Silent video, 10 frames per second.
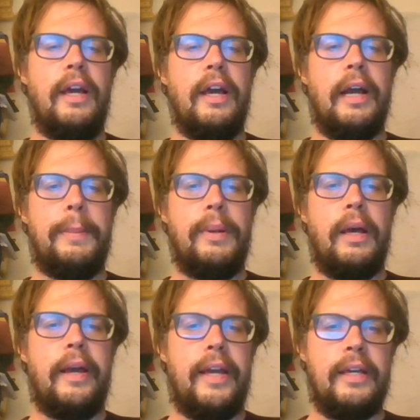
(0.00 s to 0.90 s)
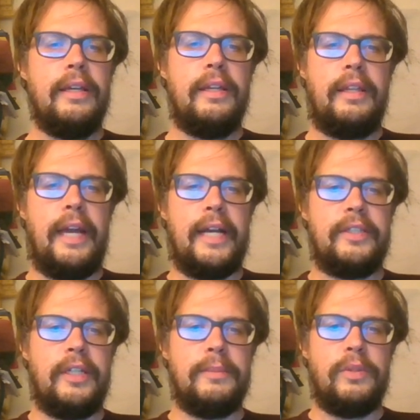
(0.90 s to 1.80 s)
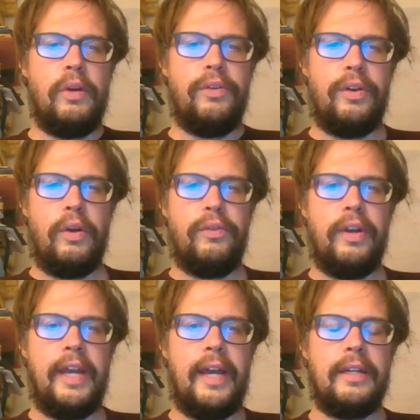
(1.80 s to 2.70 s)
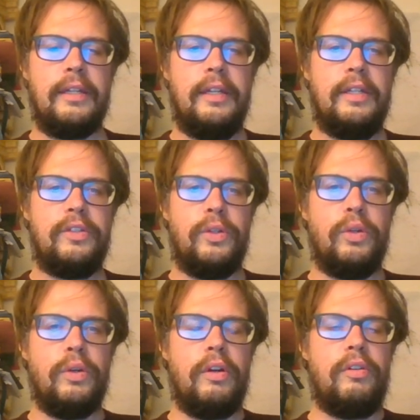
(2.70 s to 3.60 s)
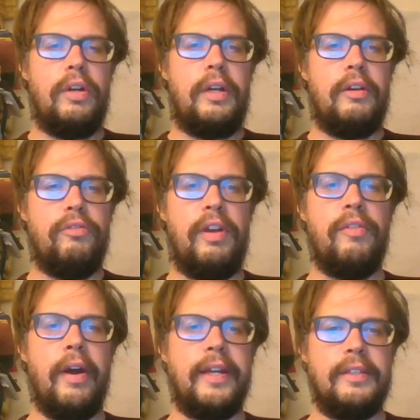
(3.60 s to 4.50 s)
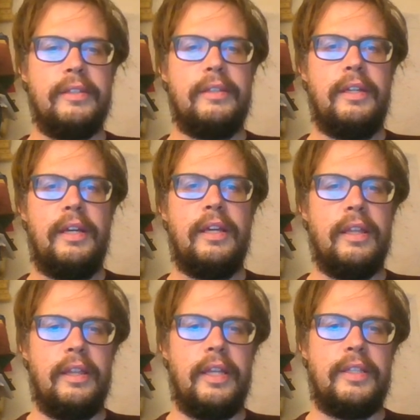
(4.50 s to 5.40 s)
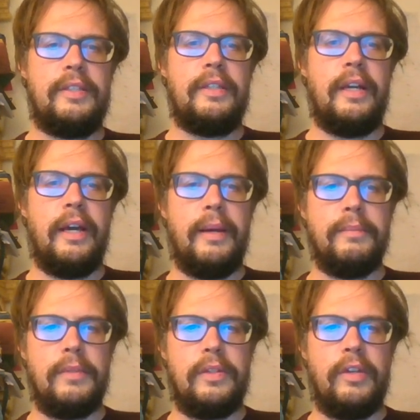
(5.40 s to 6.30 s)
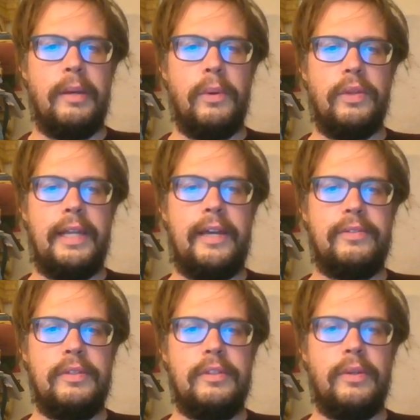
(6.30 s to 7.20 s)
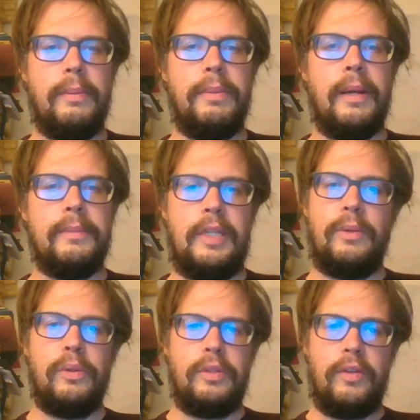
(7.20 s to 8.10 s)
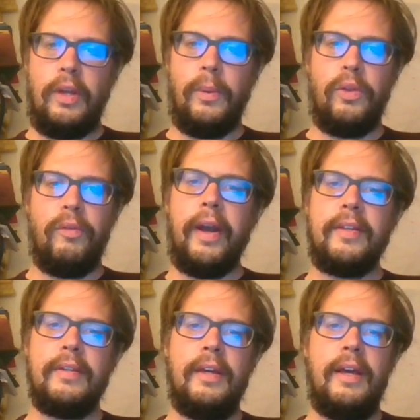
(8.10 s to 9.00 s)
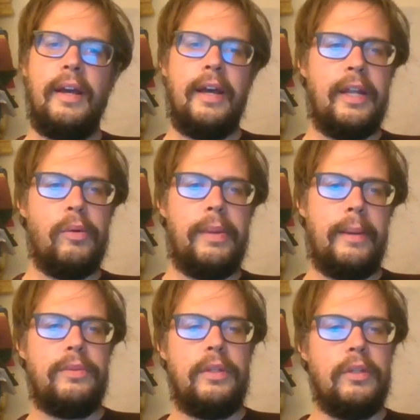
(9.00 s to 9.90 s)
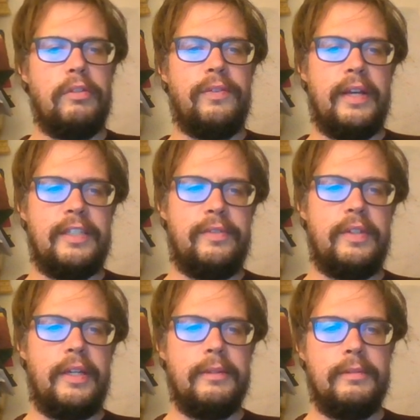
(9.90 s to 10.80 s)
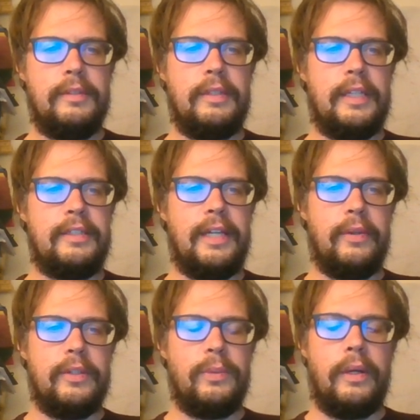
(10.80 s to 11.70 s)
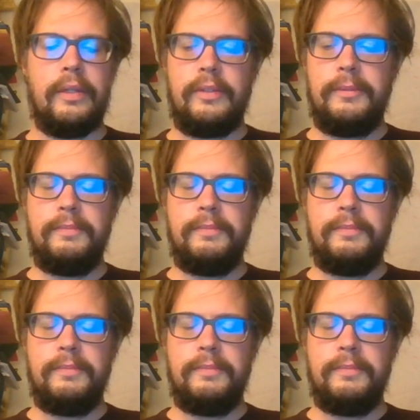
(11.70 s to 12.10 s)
applying the axioms over and over again to rewrite this the term on the left so it becomes equal to the term on the right, and then we'll be able to use reflexivity. So let's see how this works.